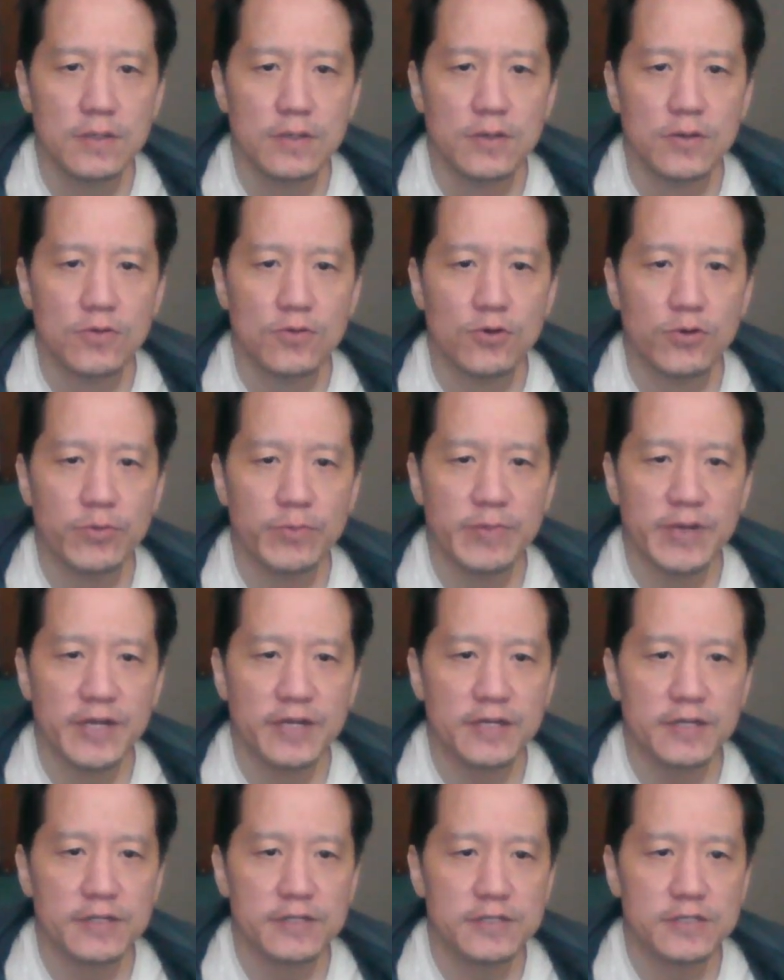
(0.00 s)

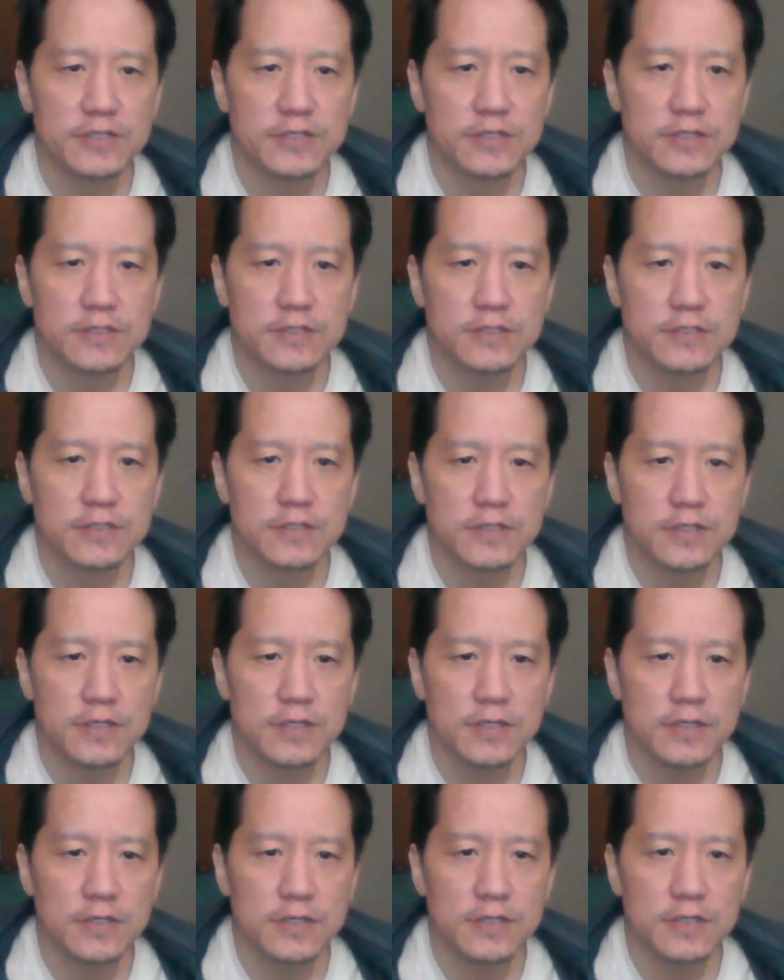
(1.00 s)
Remaining digits
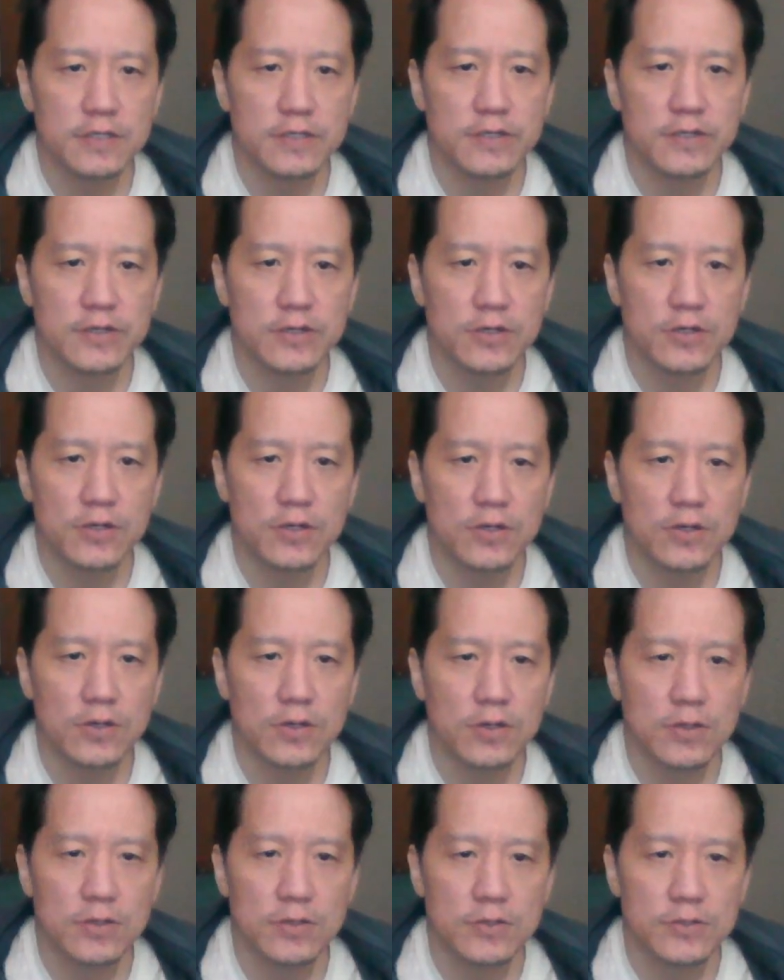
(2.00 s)

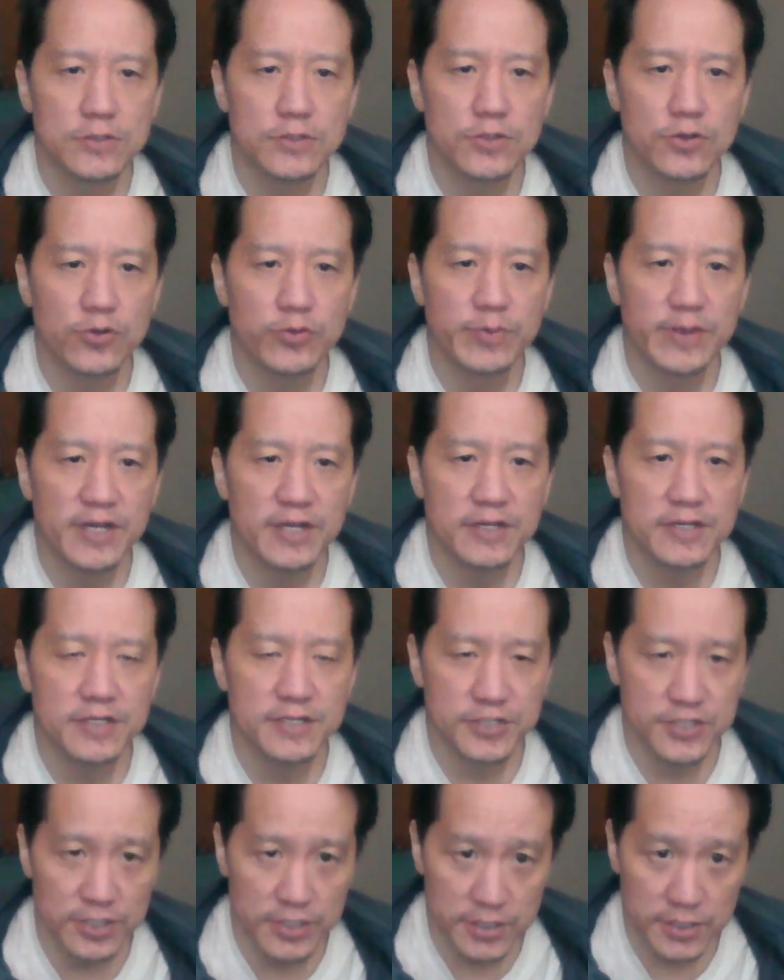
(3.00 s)
here. So the remaining
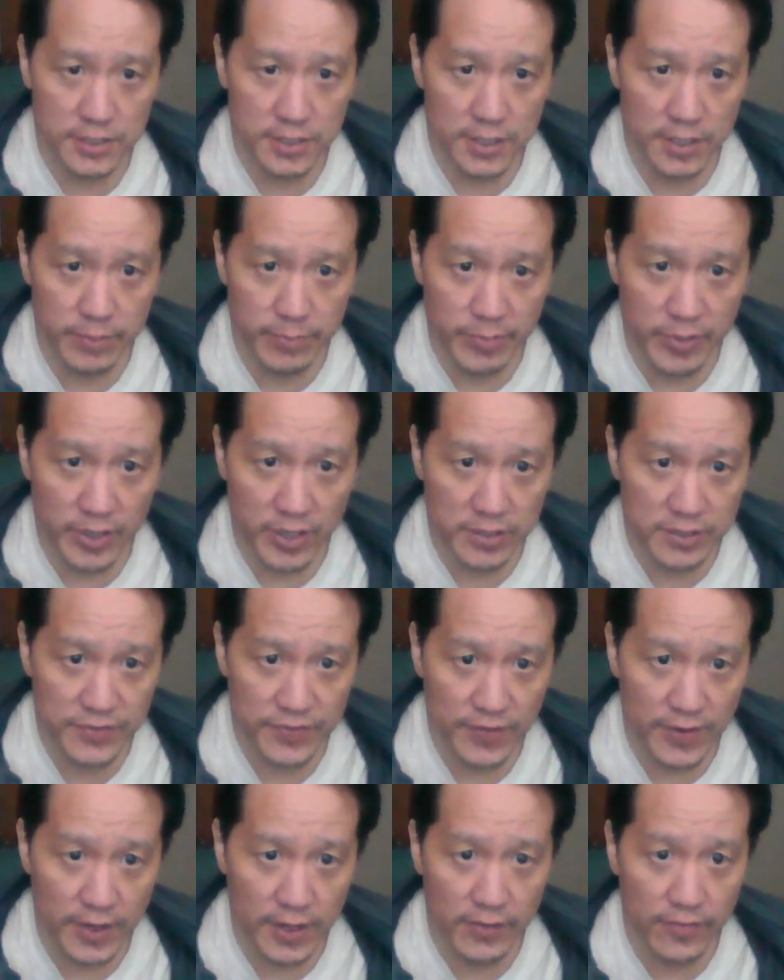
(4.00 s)
digits in box
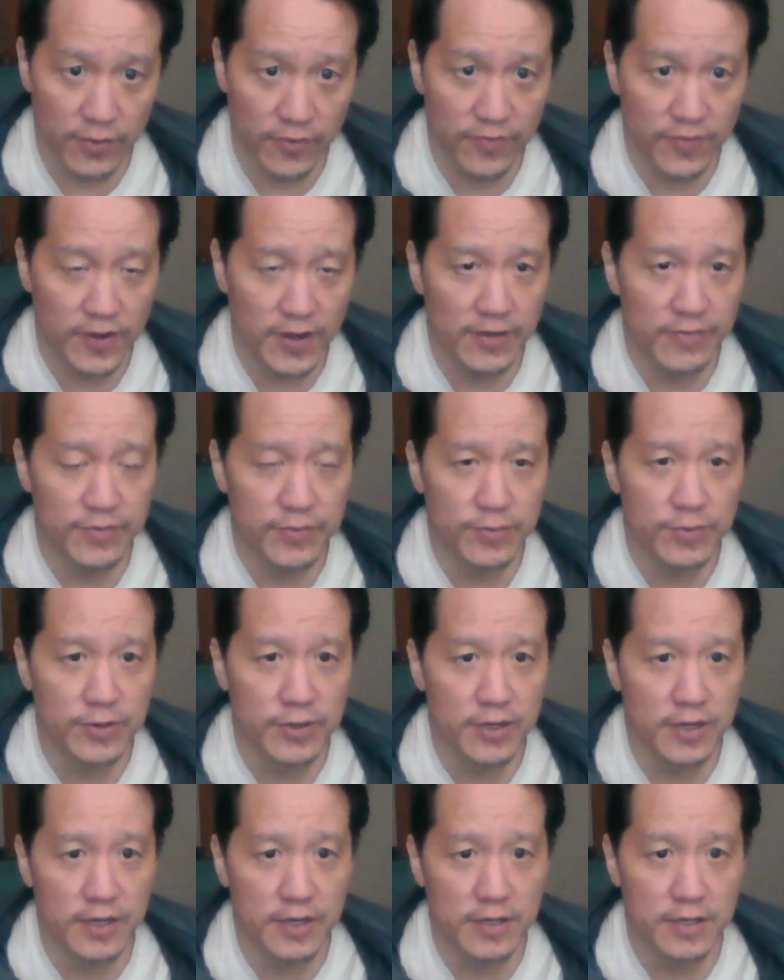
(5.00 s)
5 are 5 through
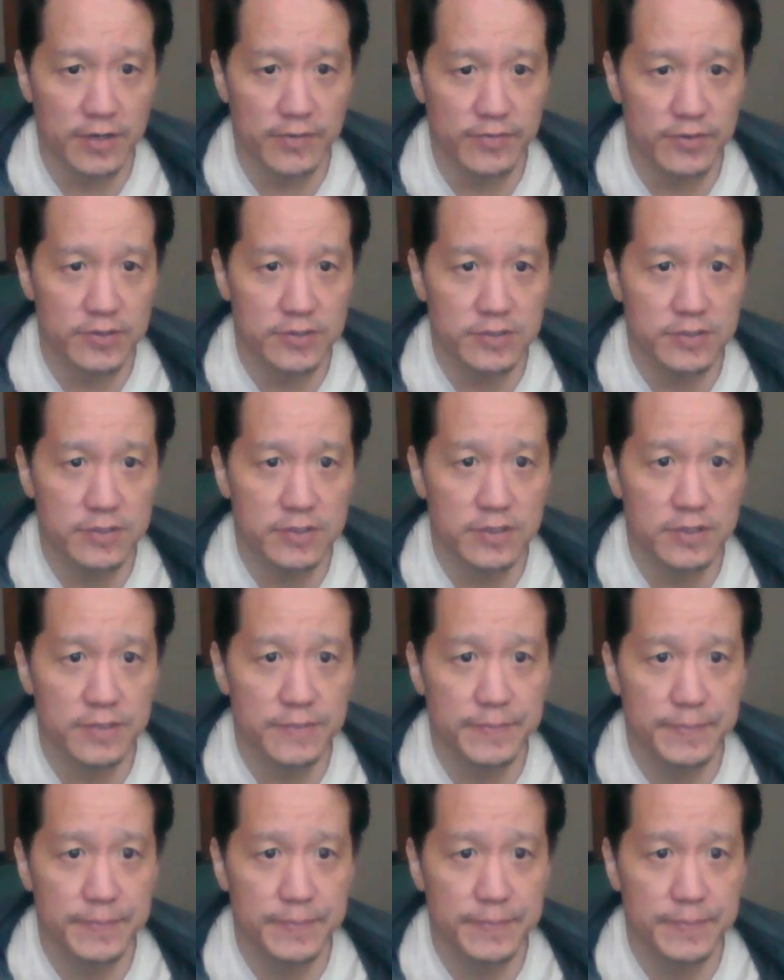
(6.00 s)
9, obviously.